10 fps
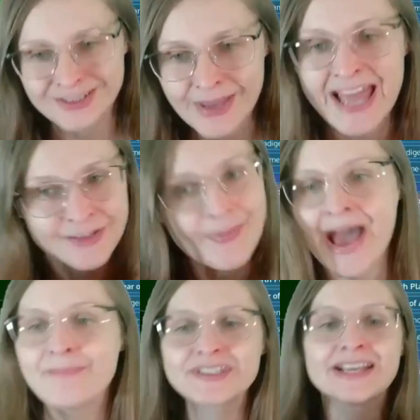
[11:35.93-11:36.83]
and
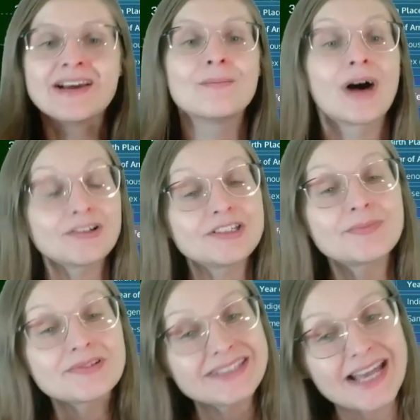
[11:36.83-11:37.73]
maps
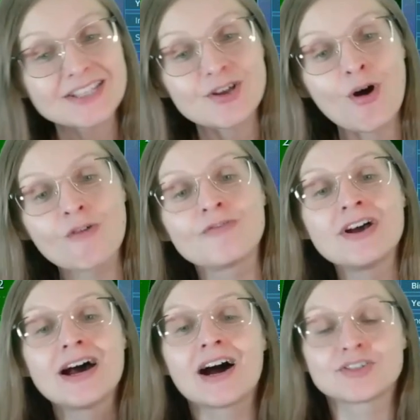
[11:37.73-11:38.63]
multiple sets of
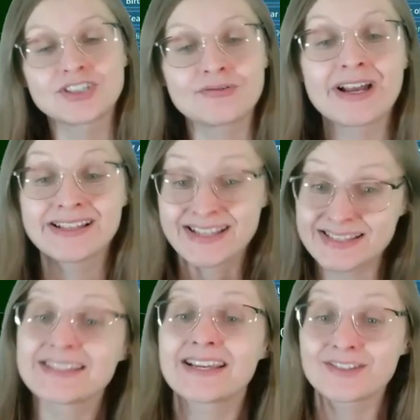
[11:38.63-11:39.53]
Australian
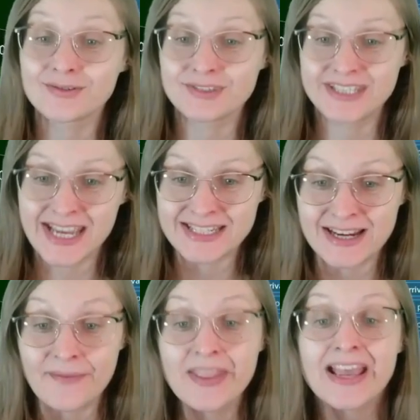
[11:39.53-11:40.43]
census
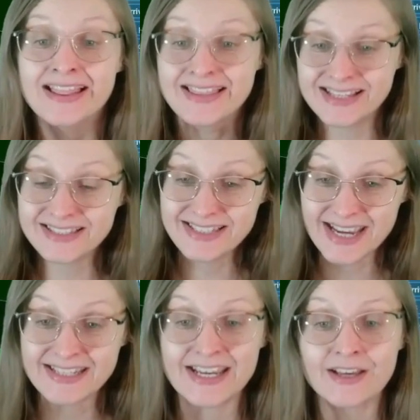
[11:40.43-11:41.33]
data. This
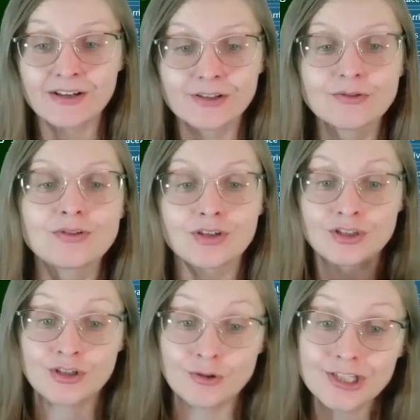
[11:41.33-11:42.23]
data includes
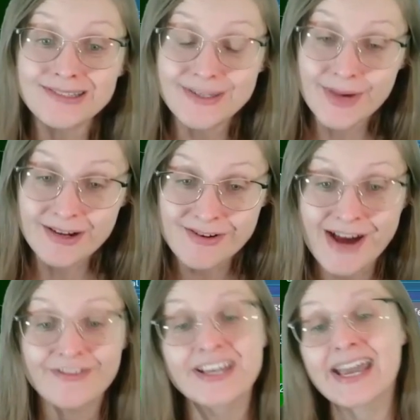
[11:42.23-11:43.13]
social,
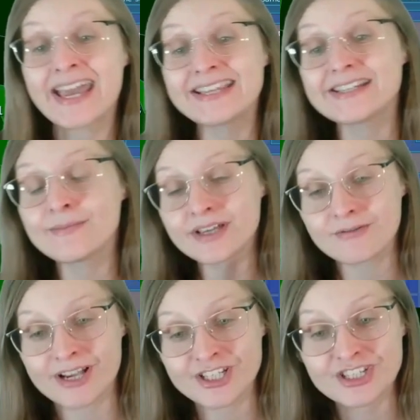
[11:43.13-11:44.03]
demographic, and
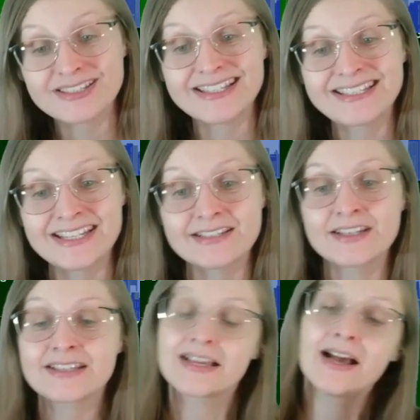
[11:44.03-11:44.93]
immigration
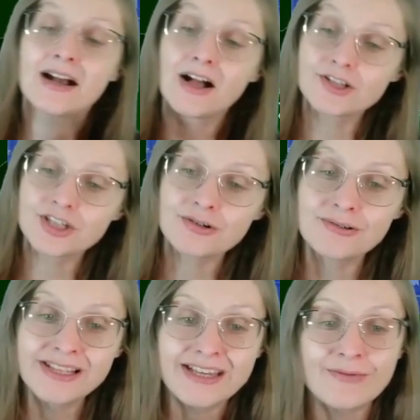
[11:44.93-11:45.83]
statistics,
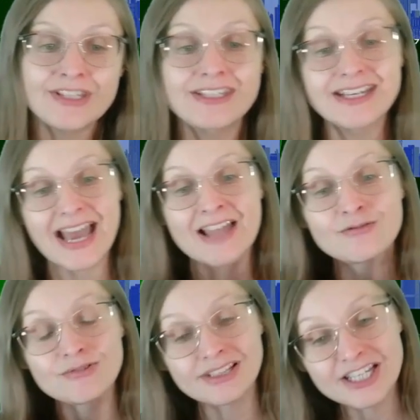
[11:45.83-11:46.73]
cultural, linguistic,
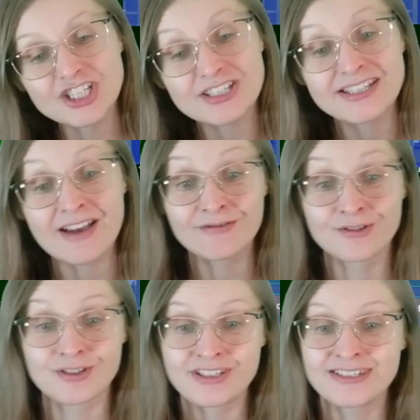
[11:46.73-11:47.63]
and religious
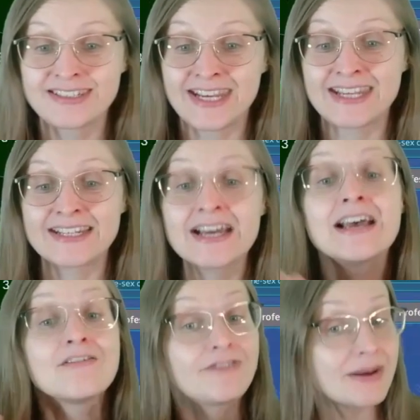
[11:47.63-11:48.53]
diversity data,
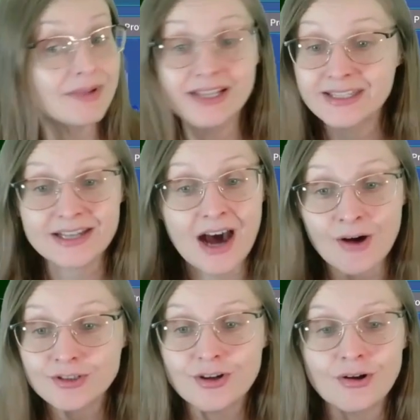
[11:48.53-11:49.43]
family and
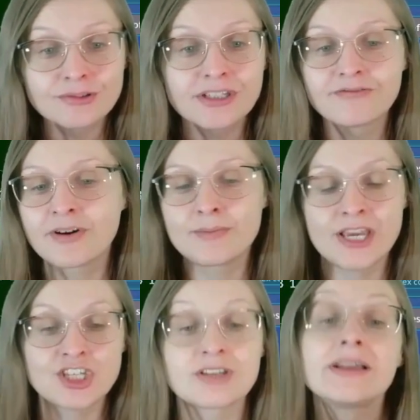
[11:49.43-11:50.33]
household
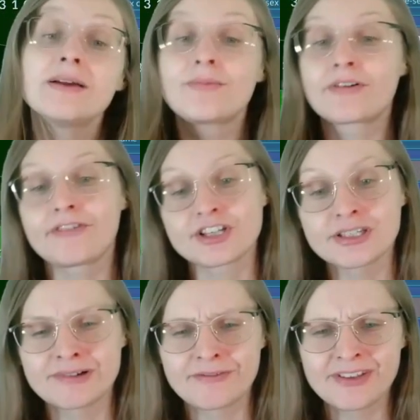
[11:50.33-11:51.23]
information,
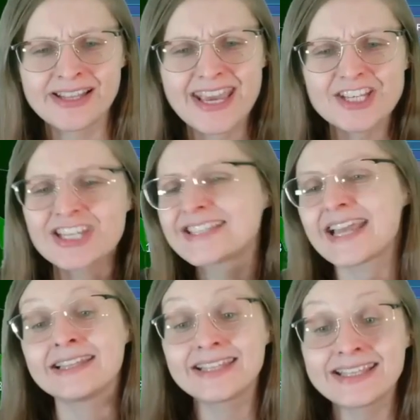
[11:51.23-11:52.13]
professional affiliations,
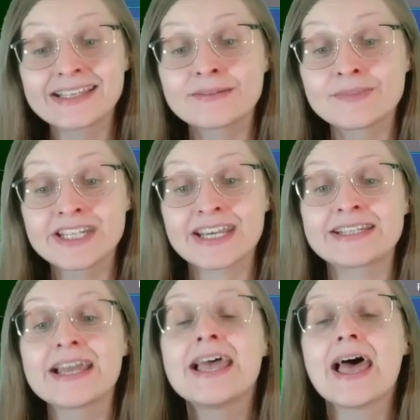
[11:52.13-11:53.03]
and income
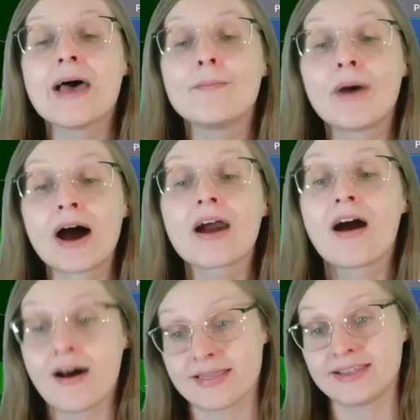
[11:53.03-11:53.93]
data, among
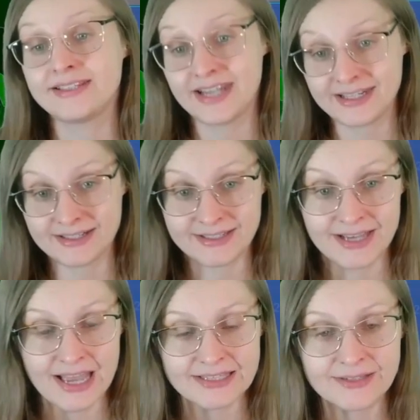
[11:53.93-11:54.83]
other data
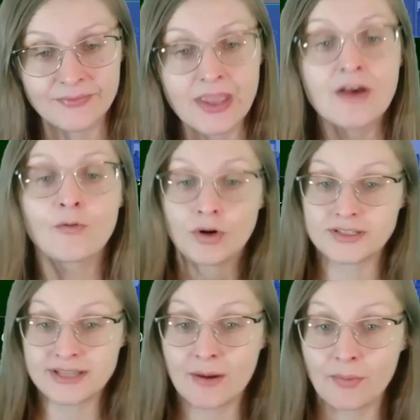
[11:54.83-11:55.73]
sets. For
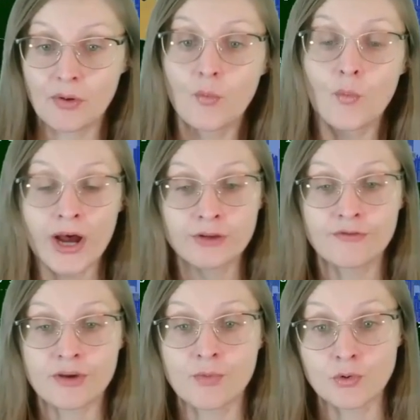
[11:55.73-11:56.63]
example, one
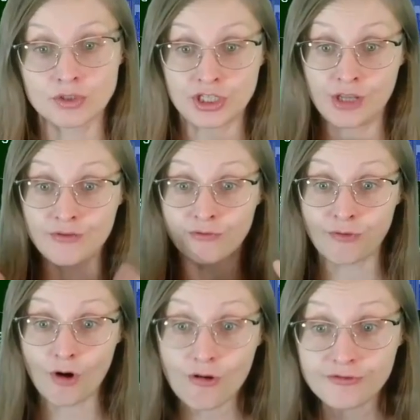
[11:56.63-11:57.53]
of the most
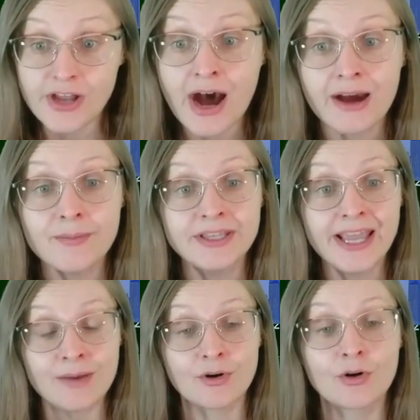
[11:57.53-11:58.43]
involved Acme
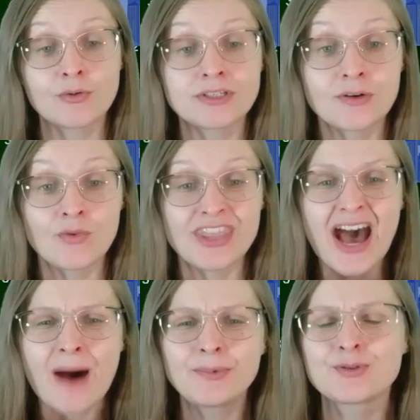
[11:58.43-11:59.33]
neighborhoods with
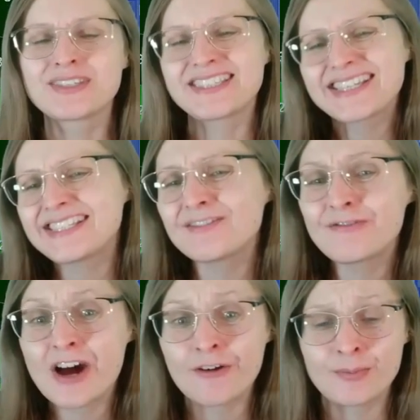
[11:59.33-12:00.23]
up to
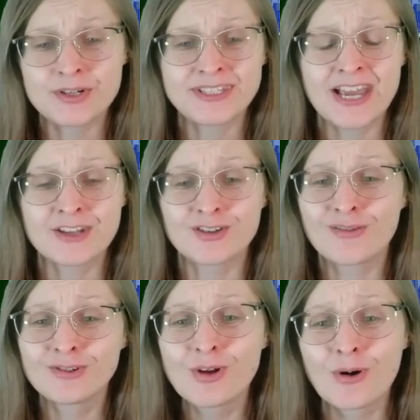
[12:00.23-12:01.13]
65%
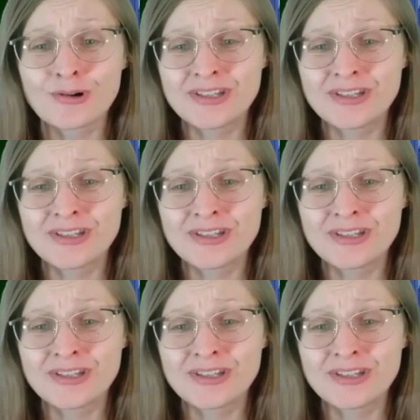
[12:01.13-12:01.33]
of local